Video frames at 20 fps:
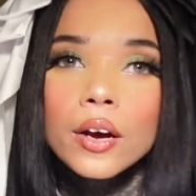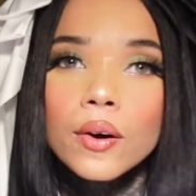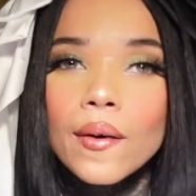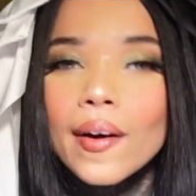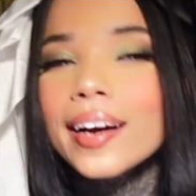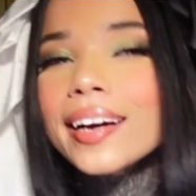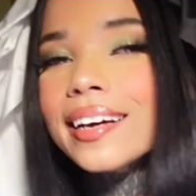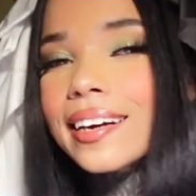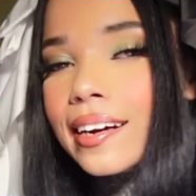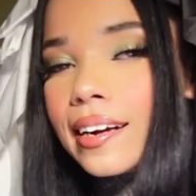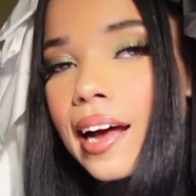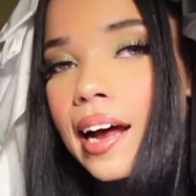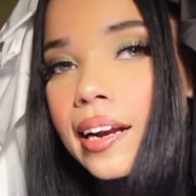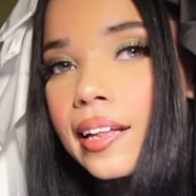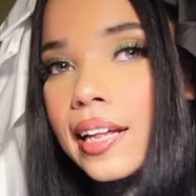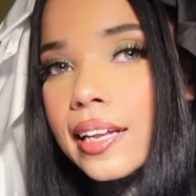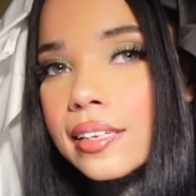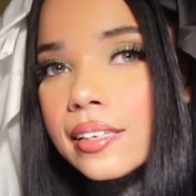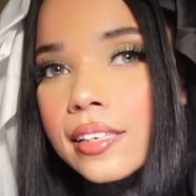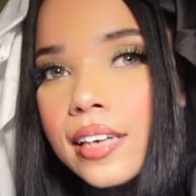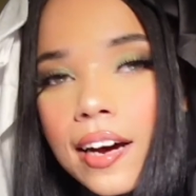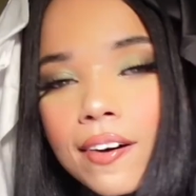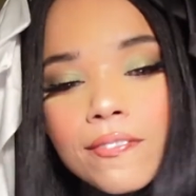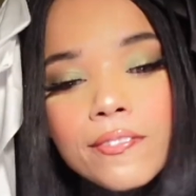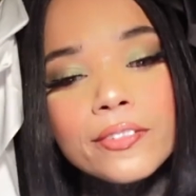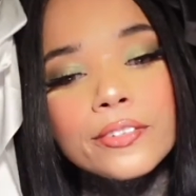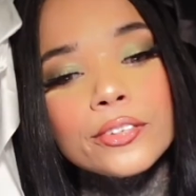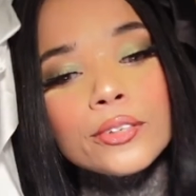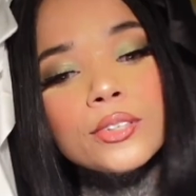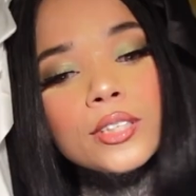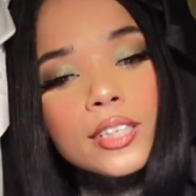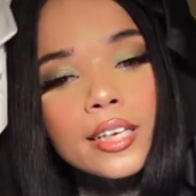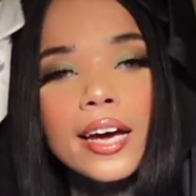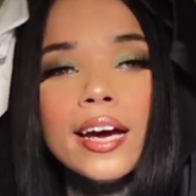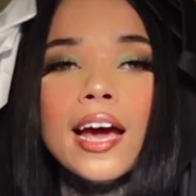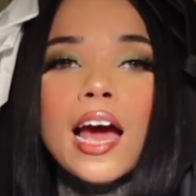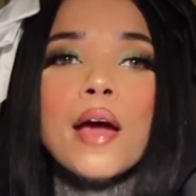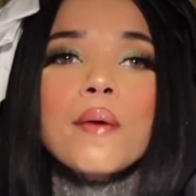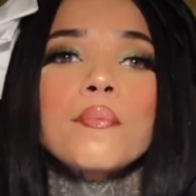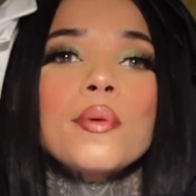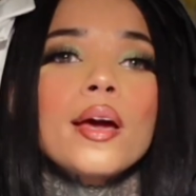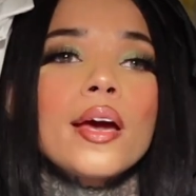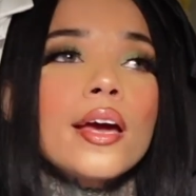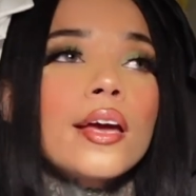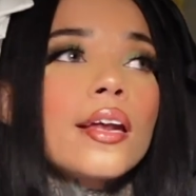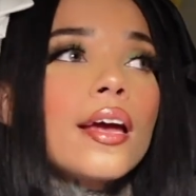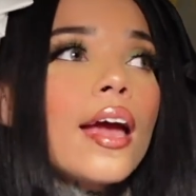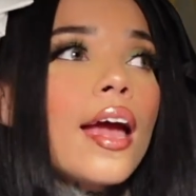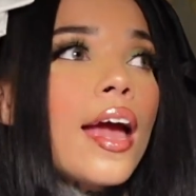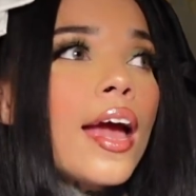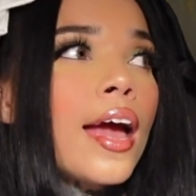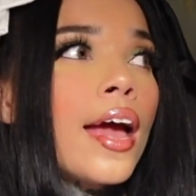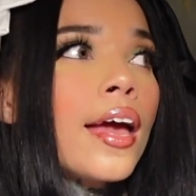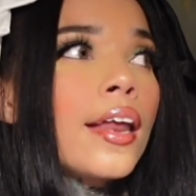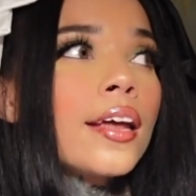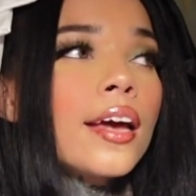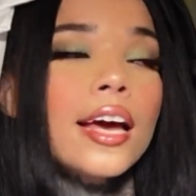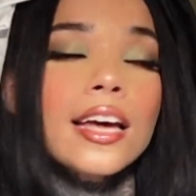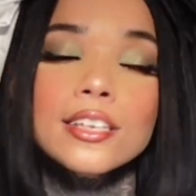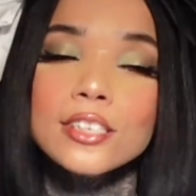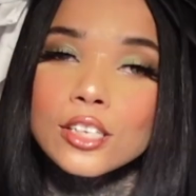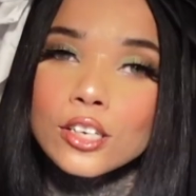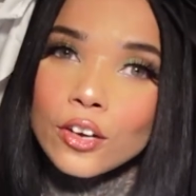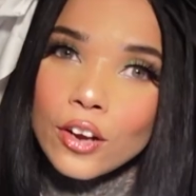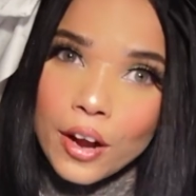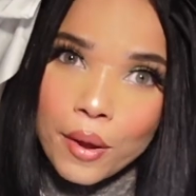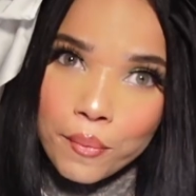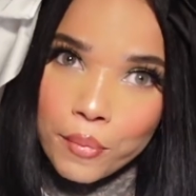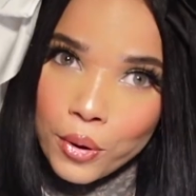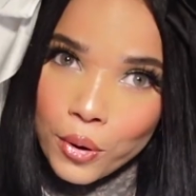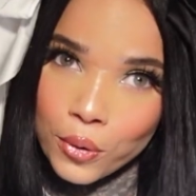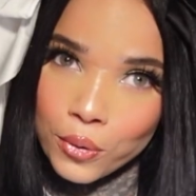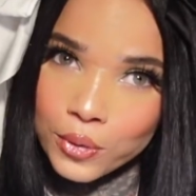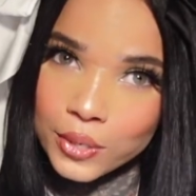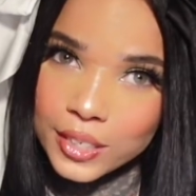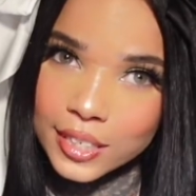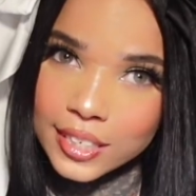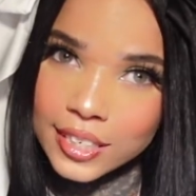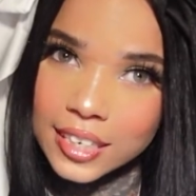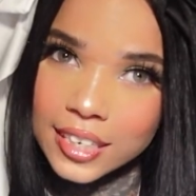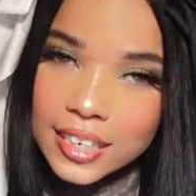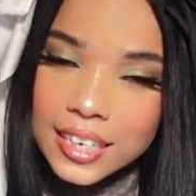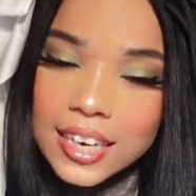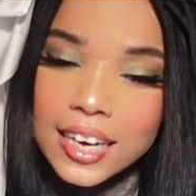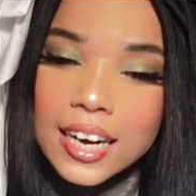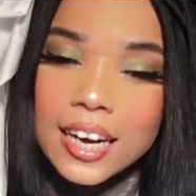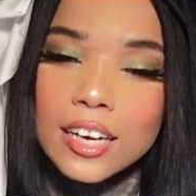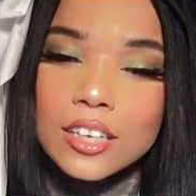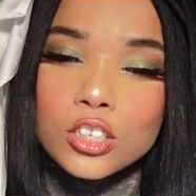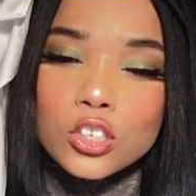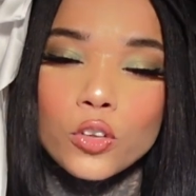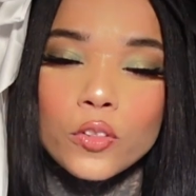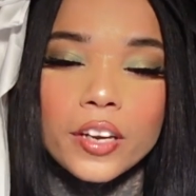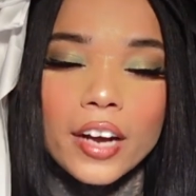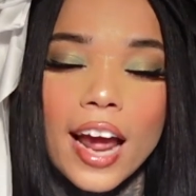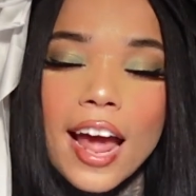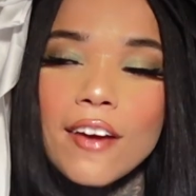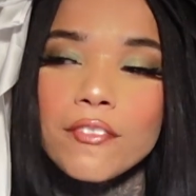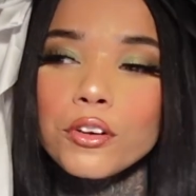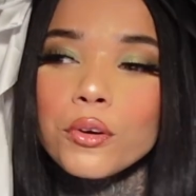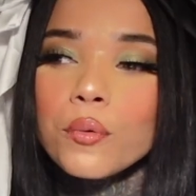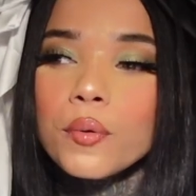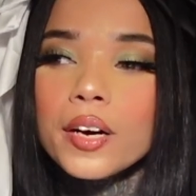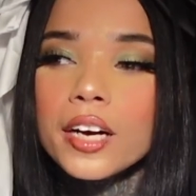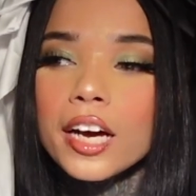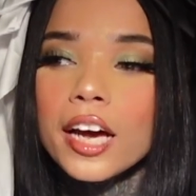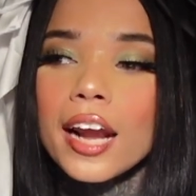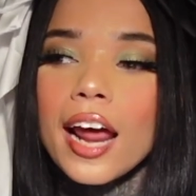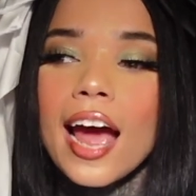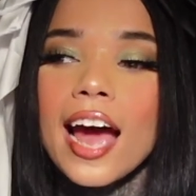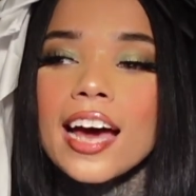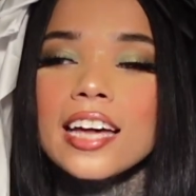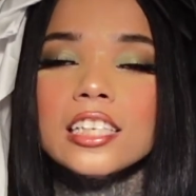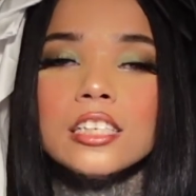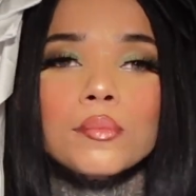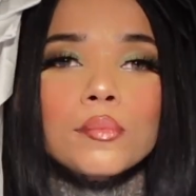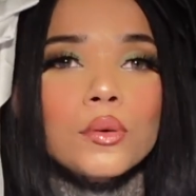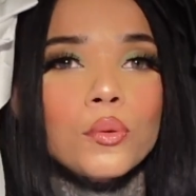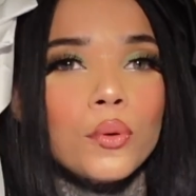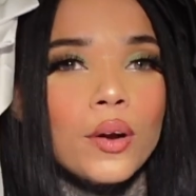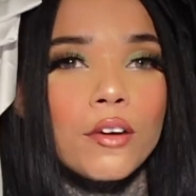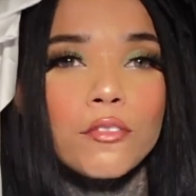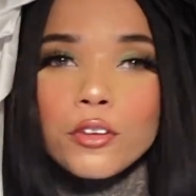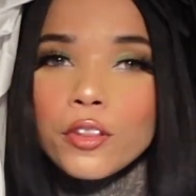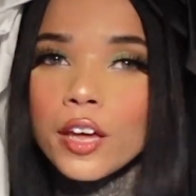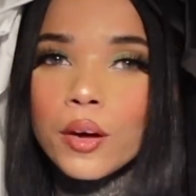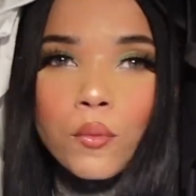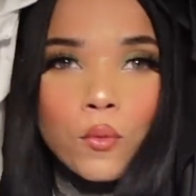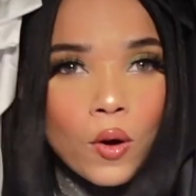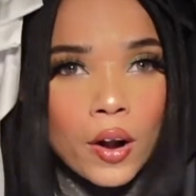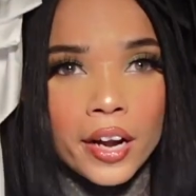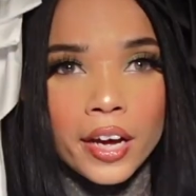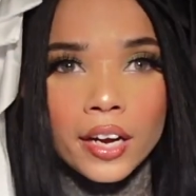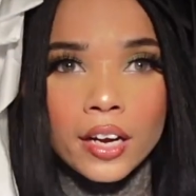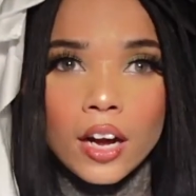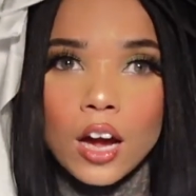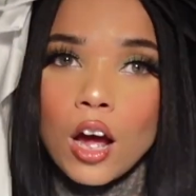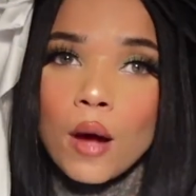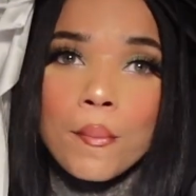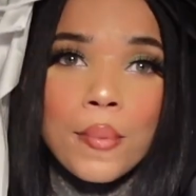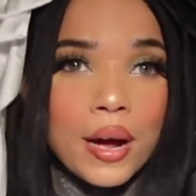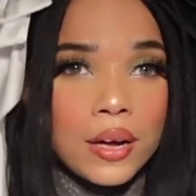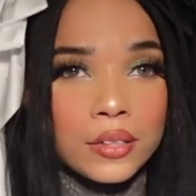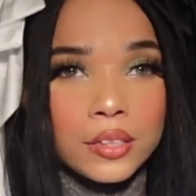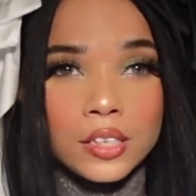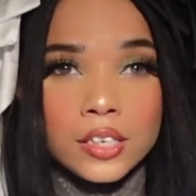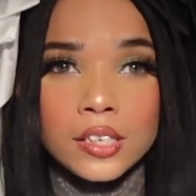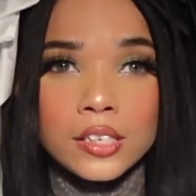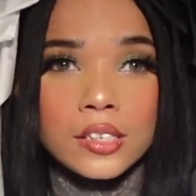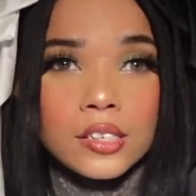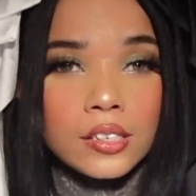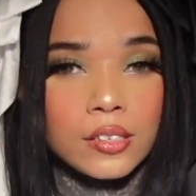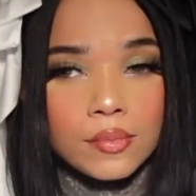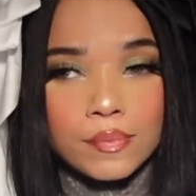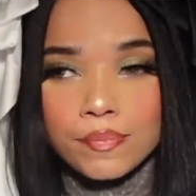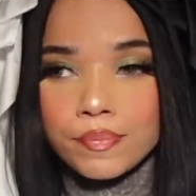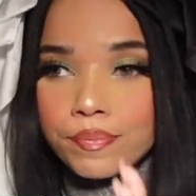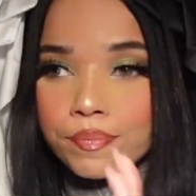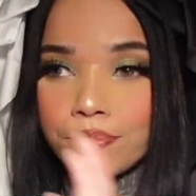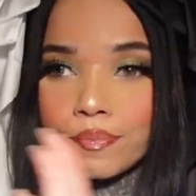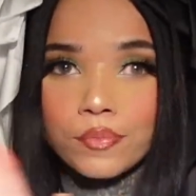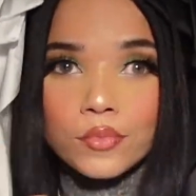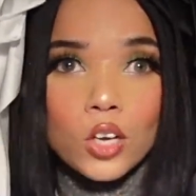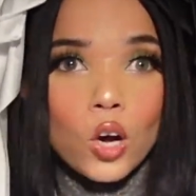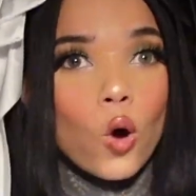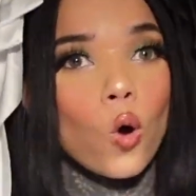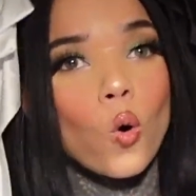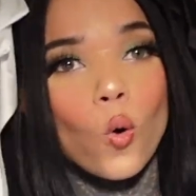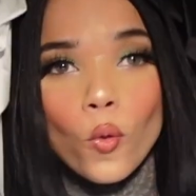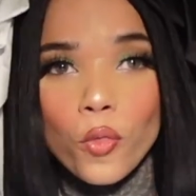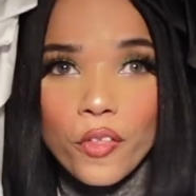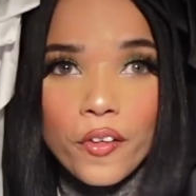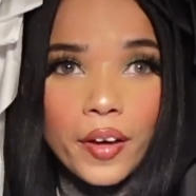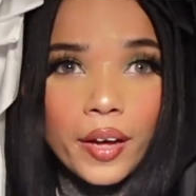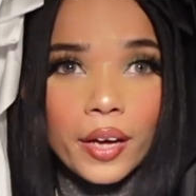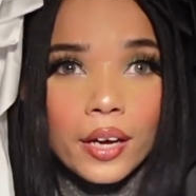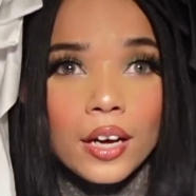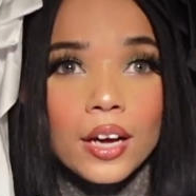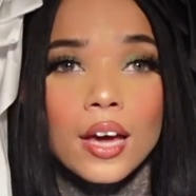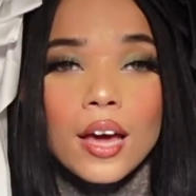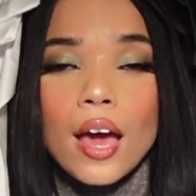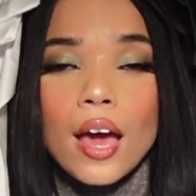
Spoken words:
know, I get a lot of that stuff. So today I made an Instagram post so that everyone can ask me whatever they wanted about this whole thing.